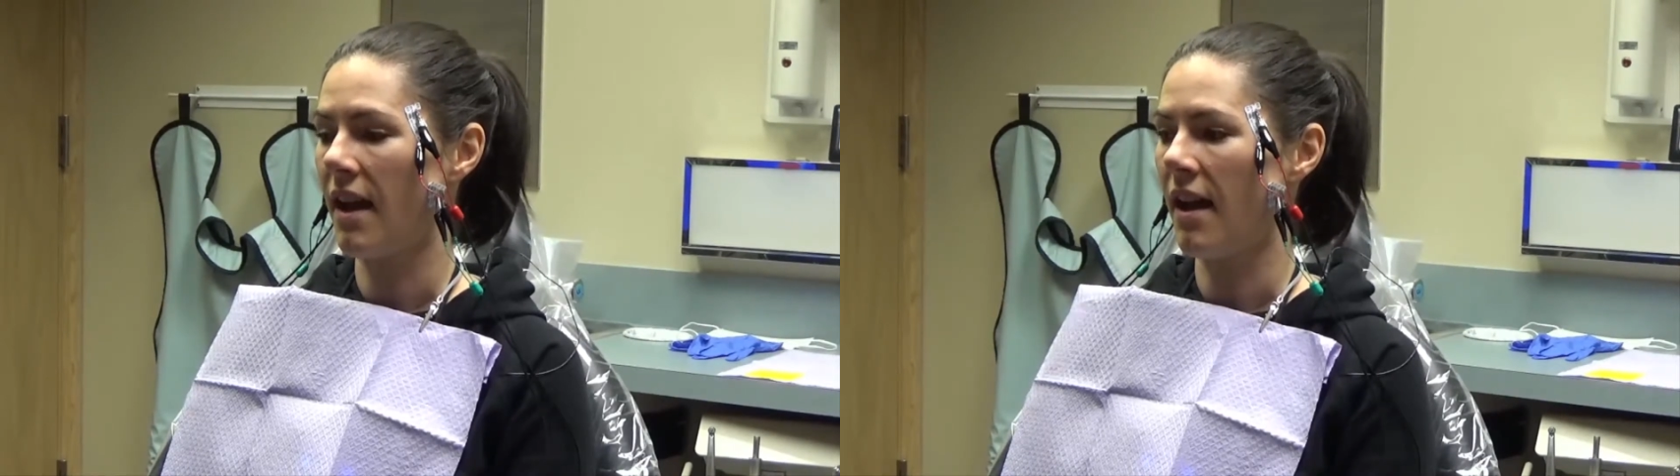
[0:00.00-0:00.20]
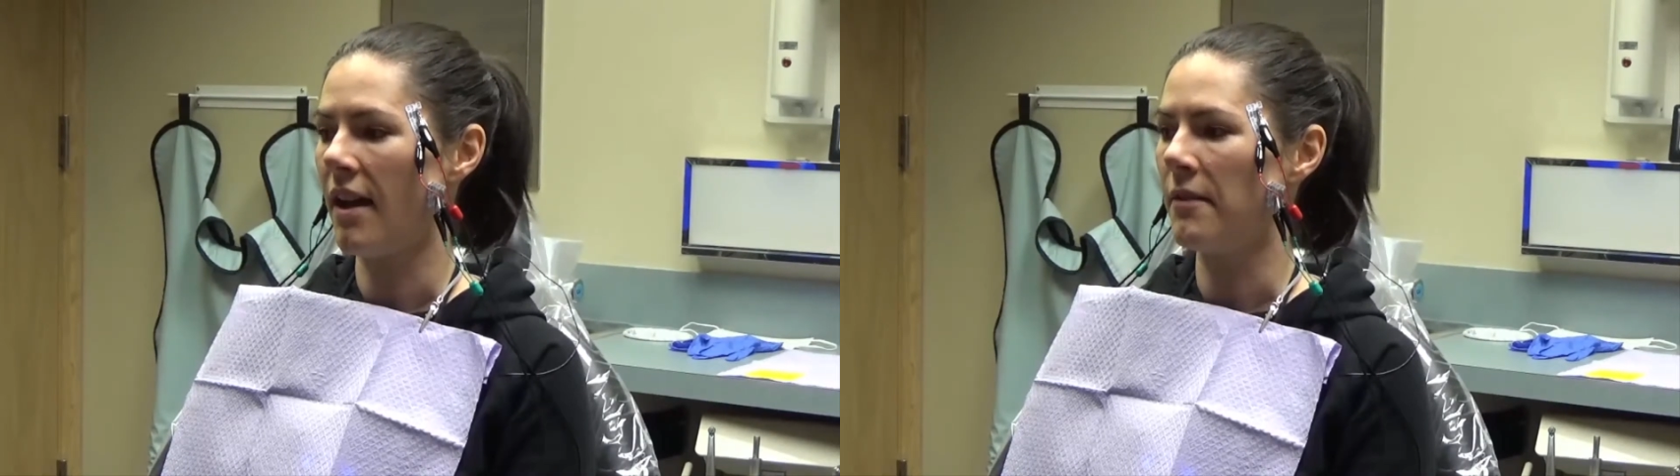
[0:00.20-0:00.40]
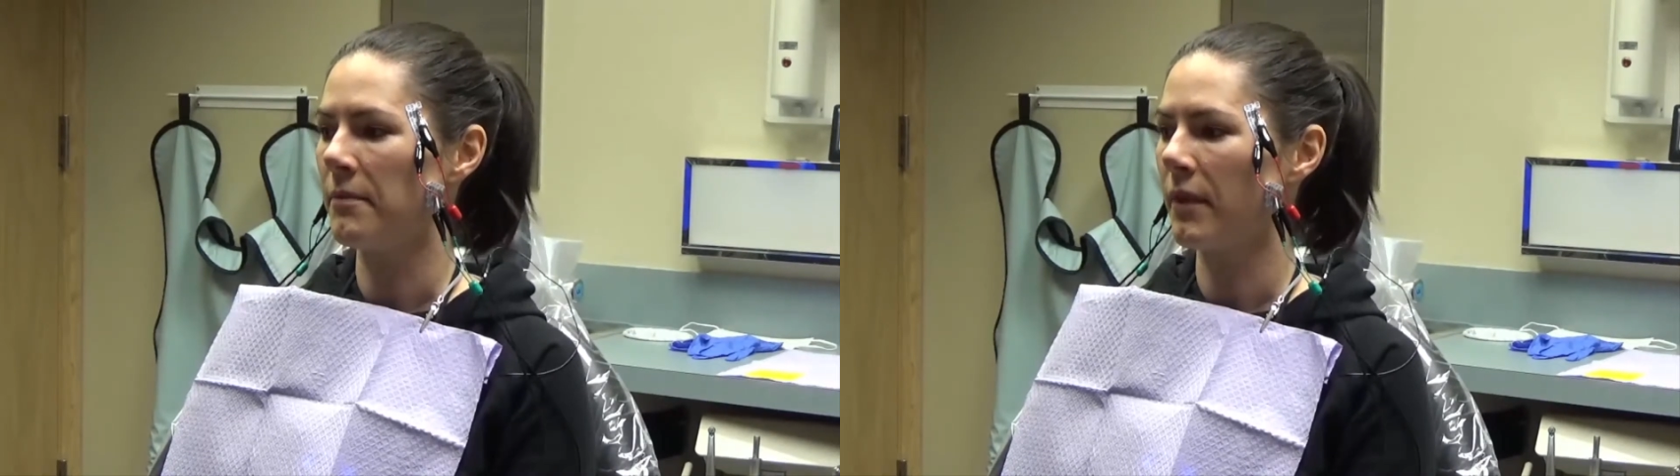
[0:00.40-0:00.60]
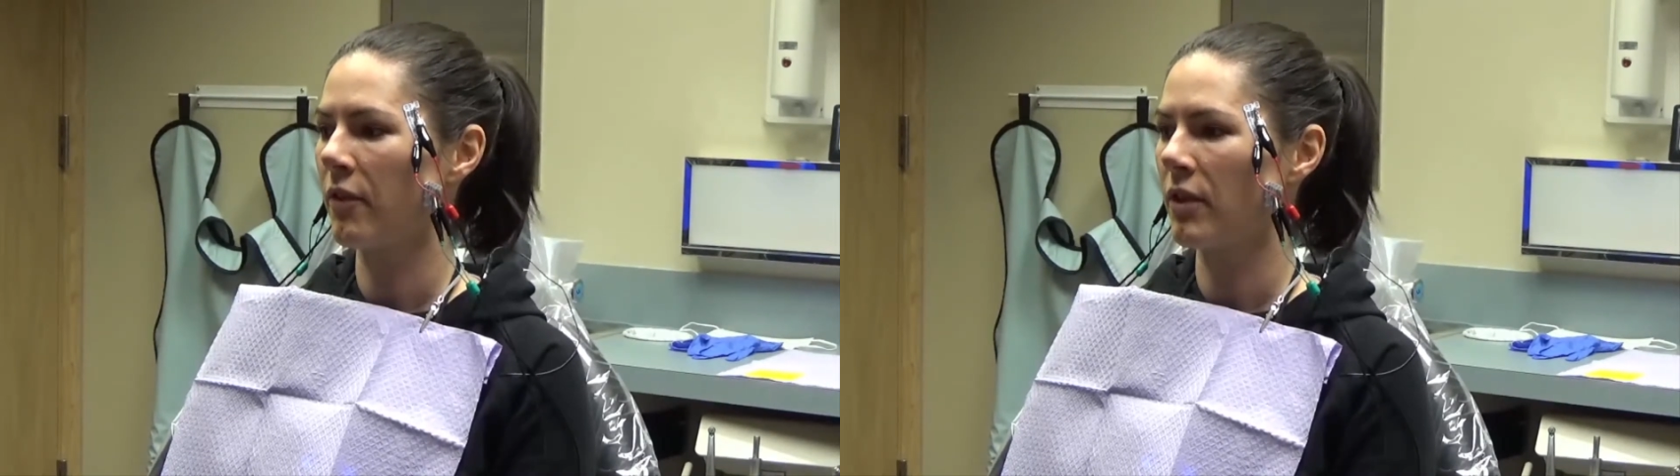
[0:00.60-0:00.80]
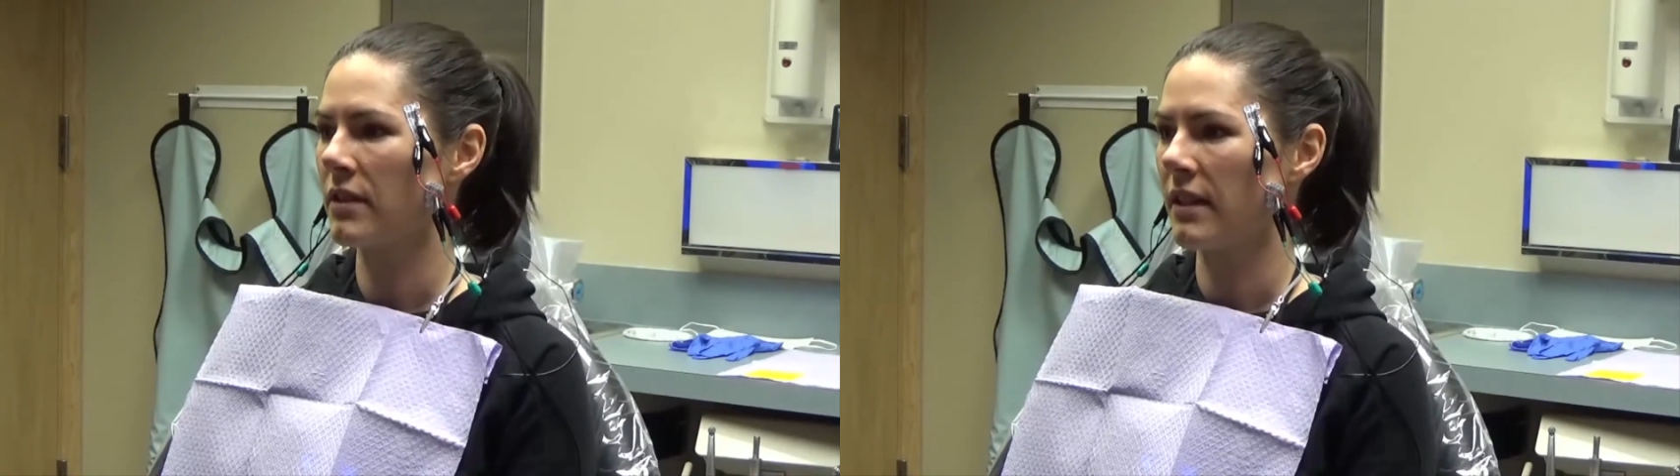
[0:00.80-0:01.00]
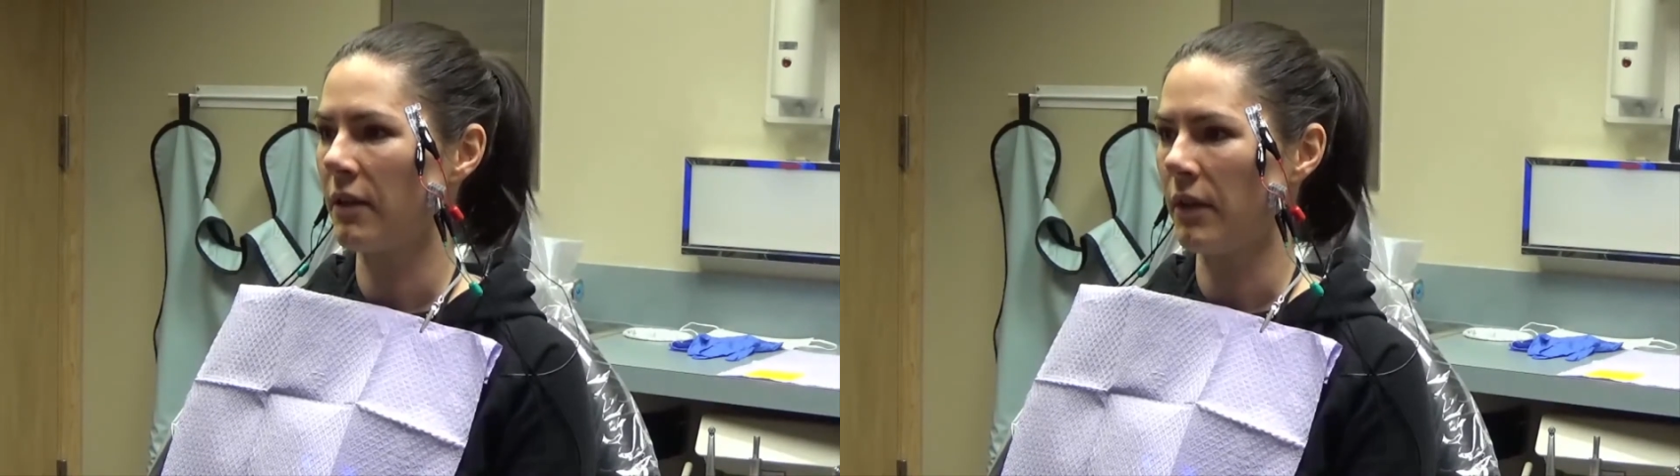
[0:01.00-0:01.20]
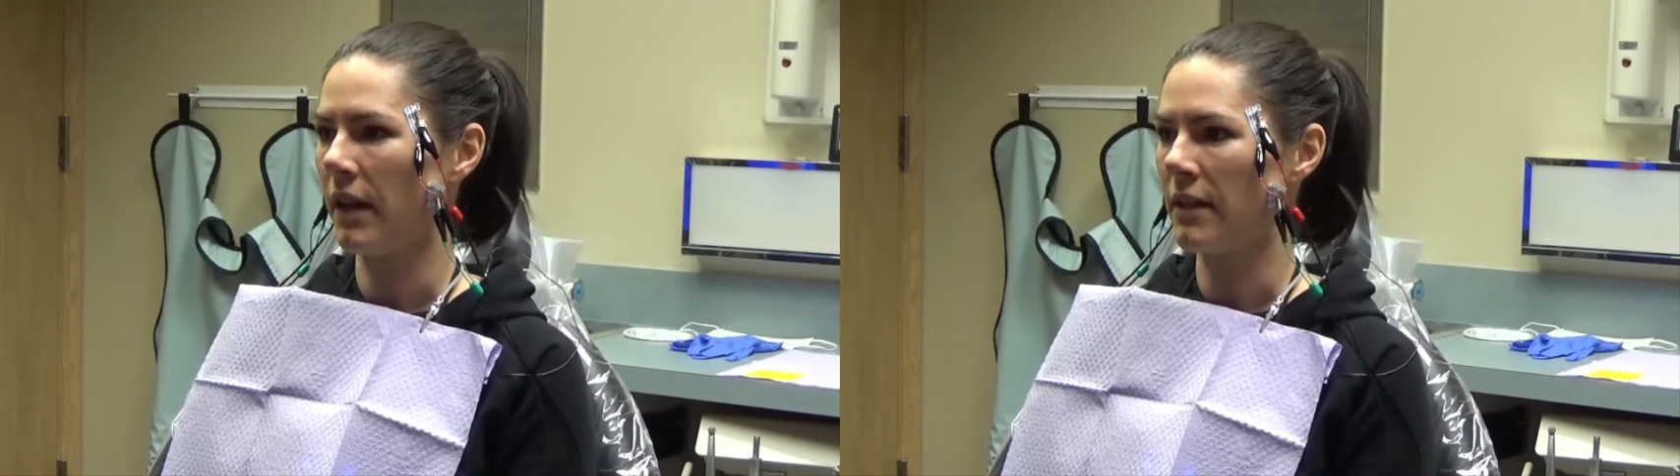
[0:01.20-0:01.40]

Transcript: Um, of course, like what